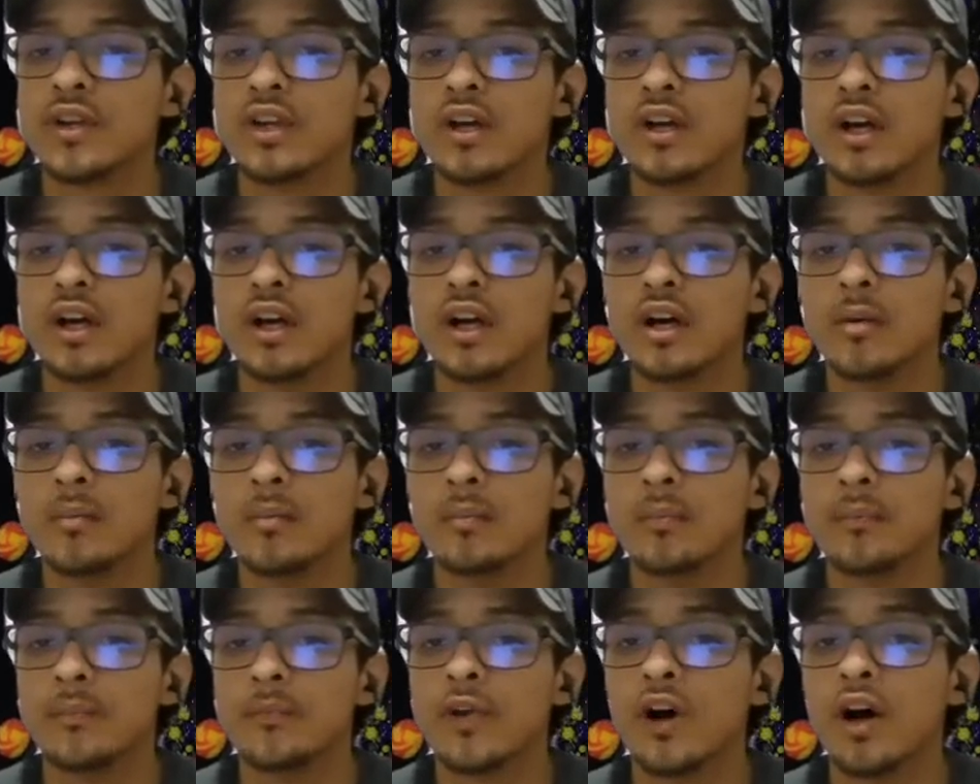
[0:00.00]

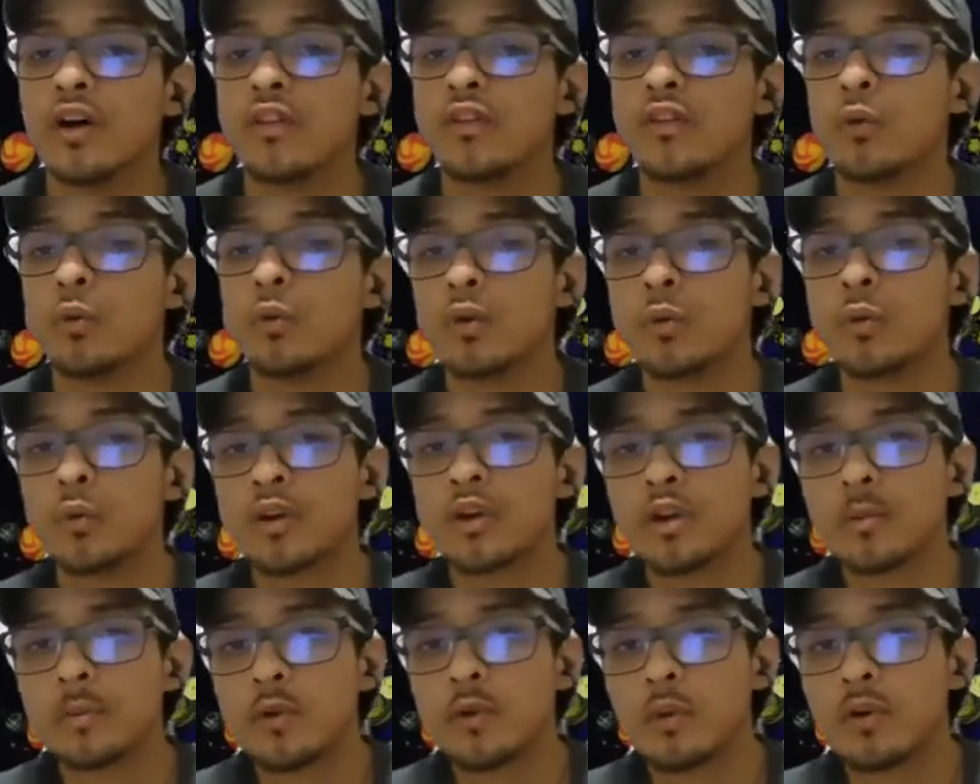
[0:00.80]
The other one we're
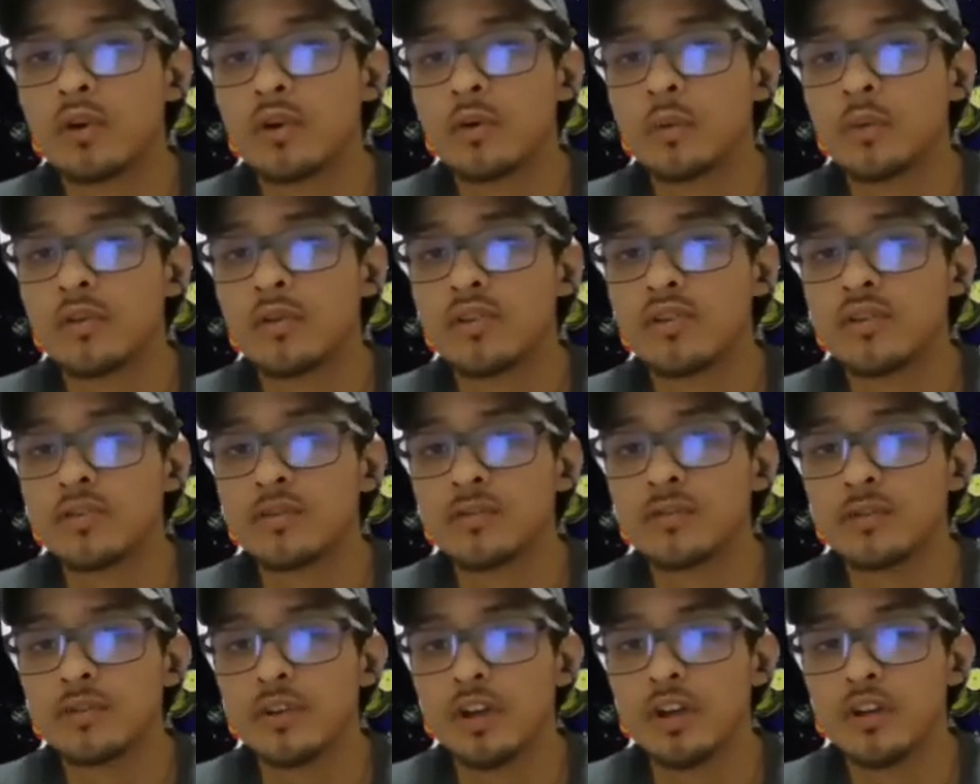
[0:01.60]
going to be working with is
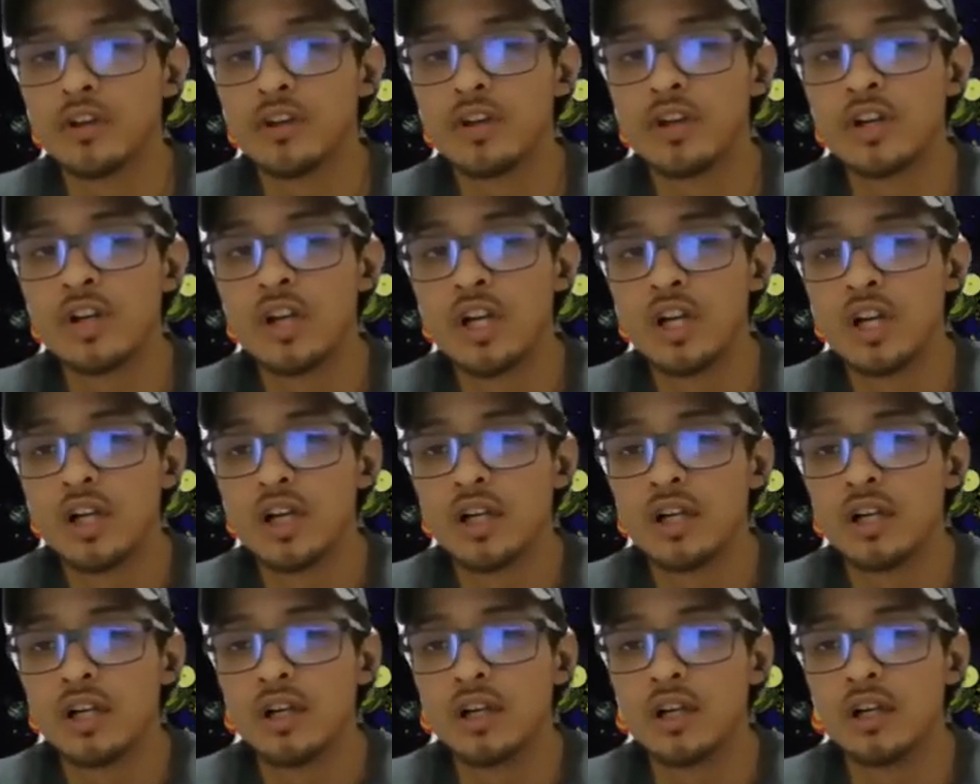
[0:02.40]
Flutter.
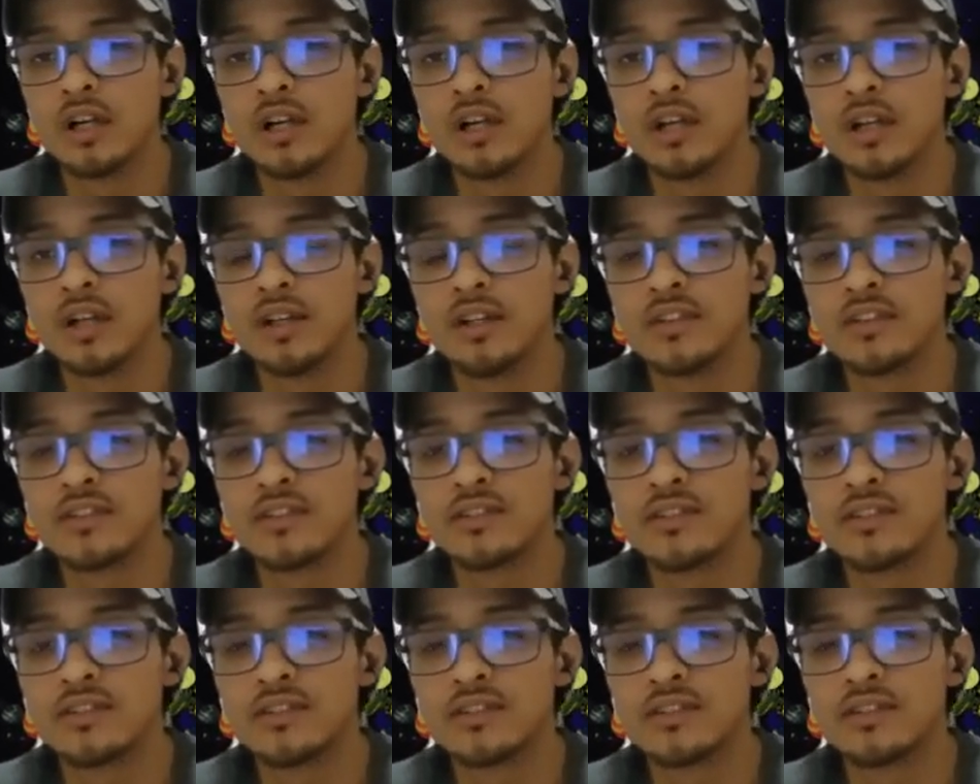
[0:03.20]

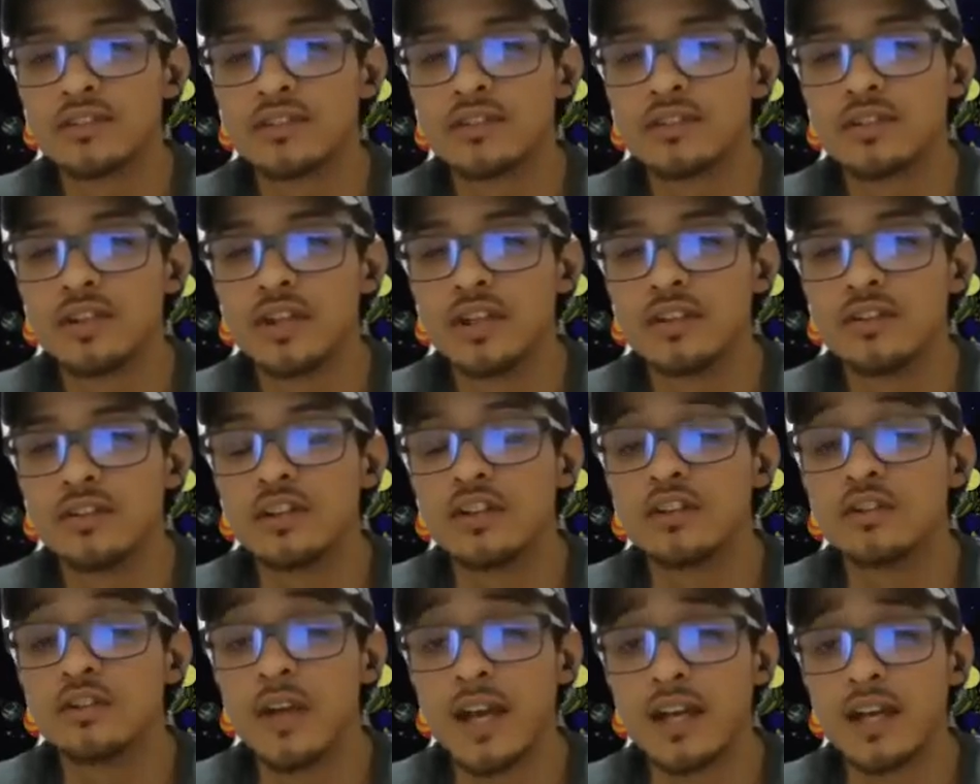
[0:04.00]
It's
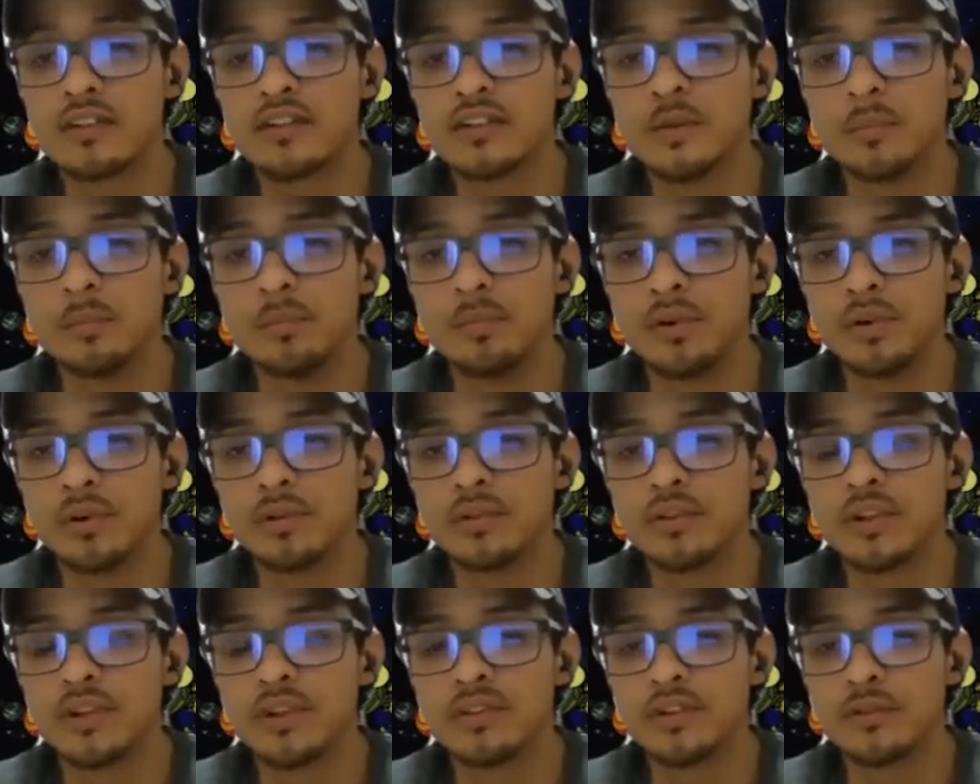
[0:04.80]
actually
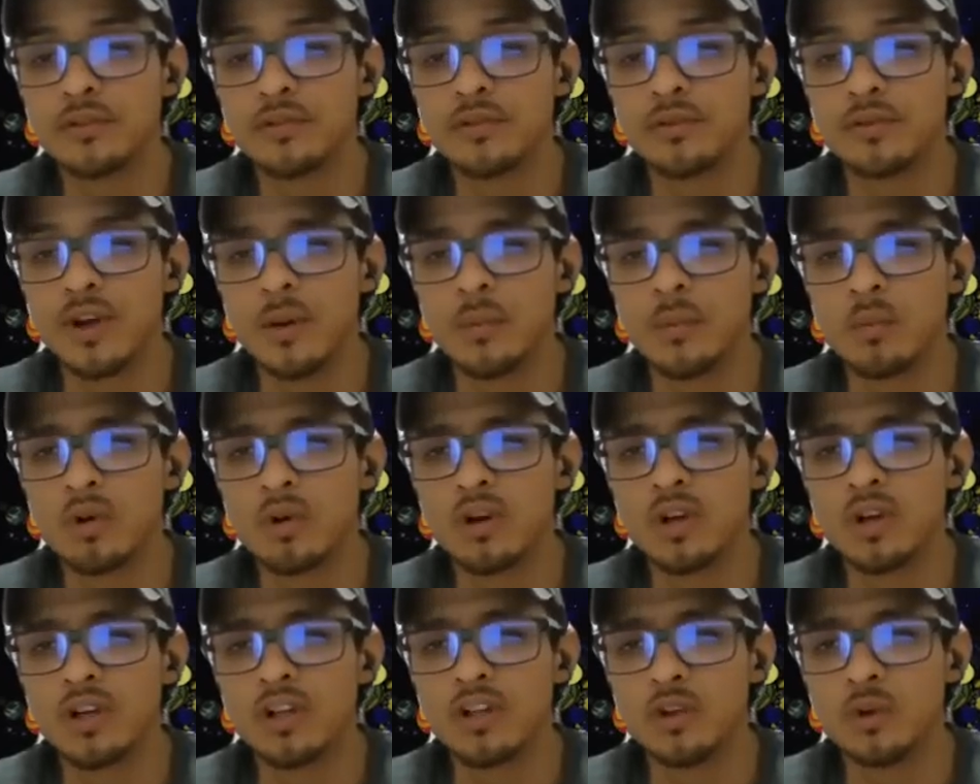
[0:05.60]
built, it's a
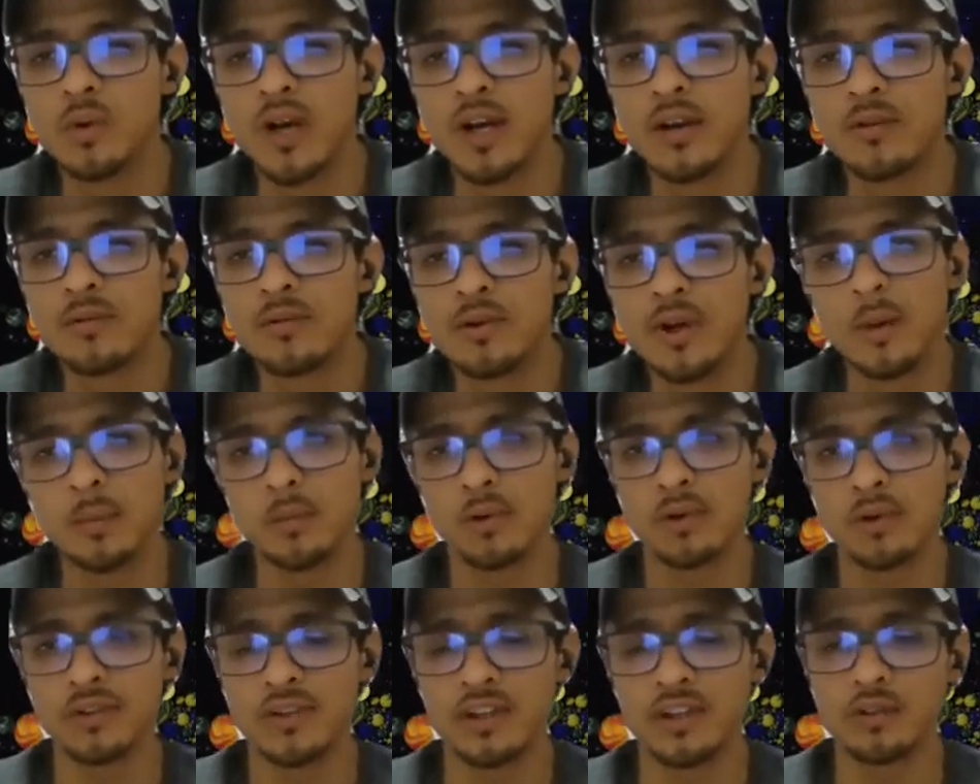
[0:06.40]
framework, a UI
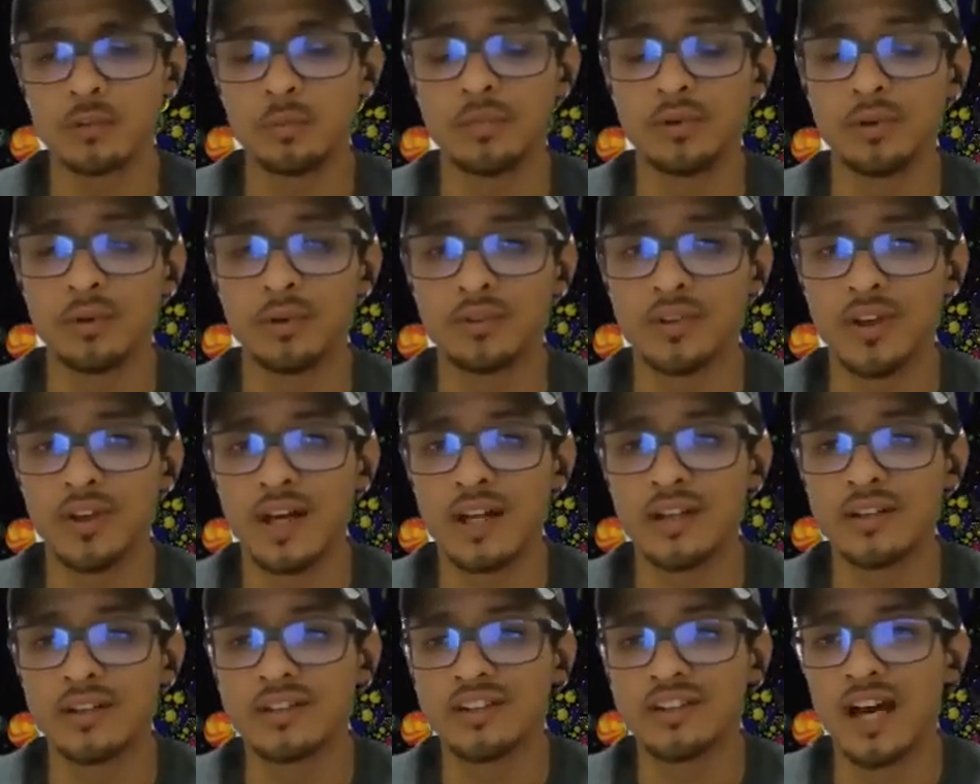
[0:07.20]
framework that's built
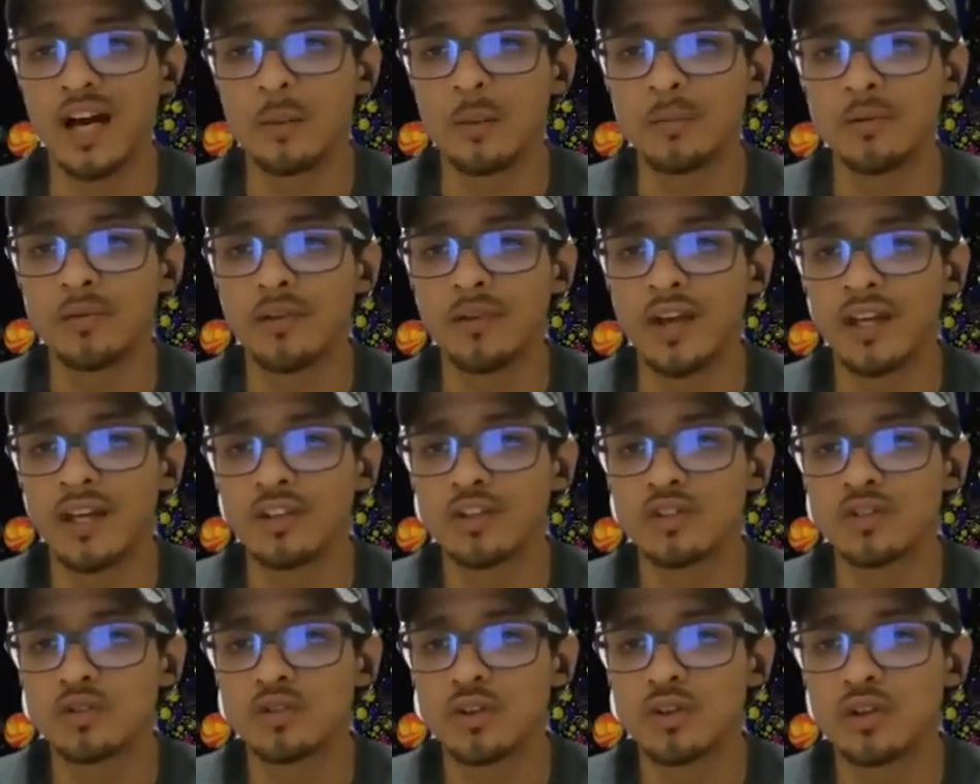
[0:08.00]
on top of
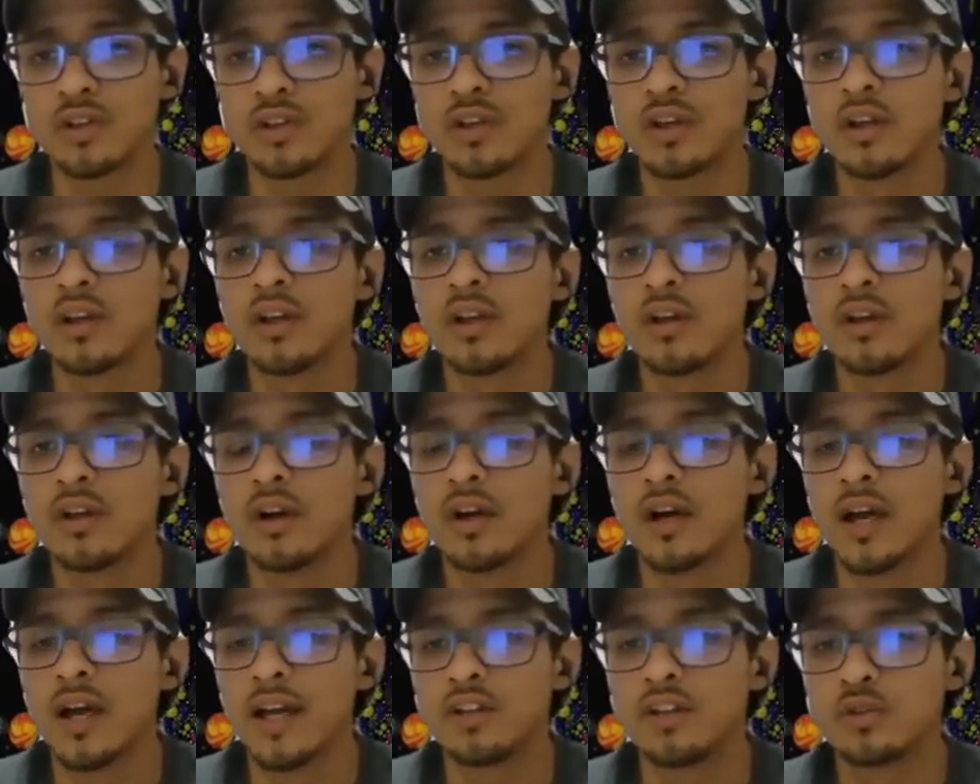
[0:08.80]
Android
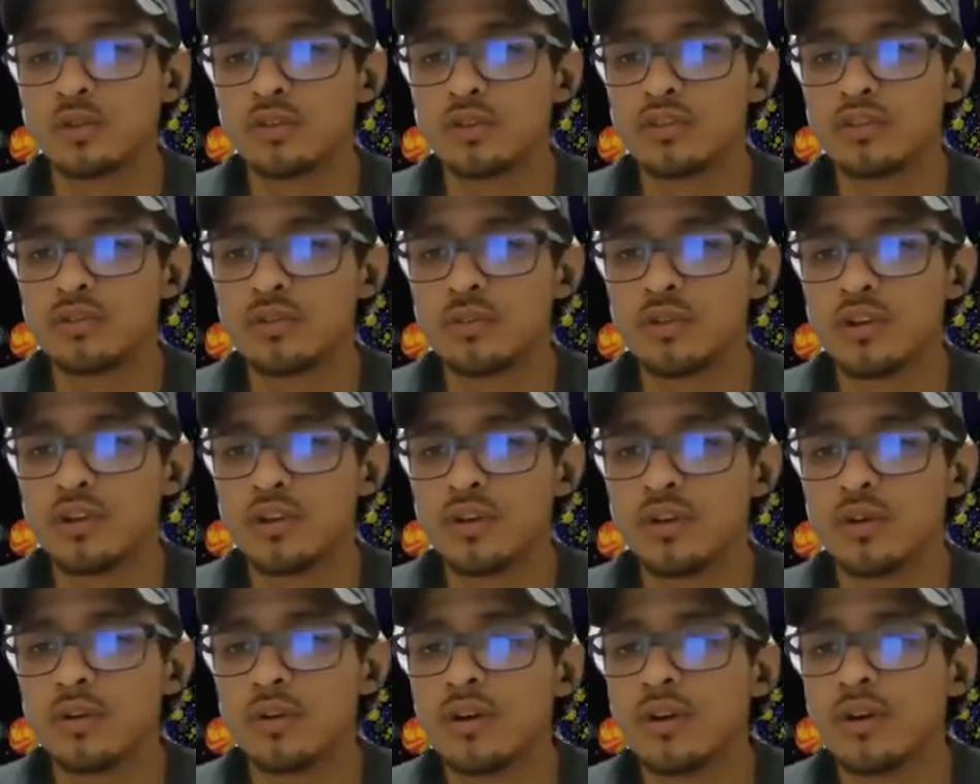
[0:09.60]

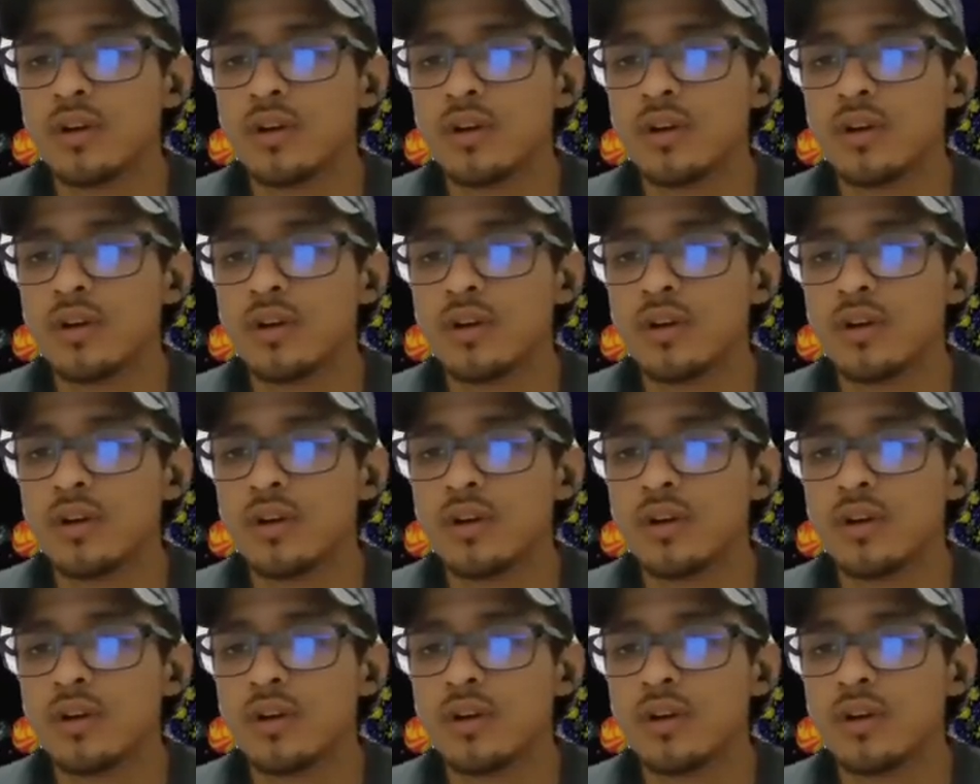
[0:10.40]
Studio.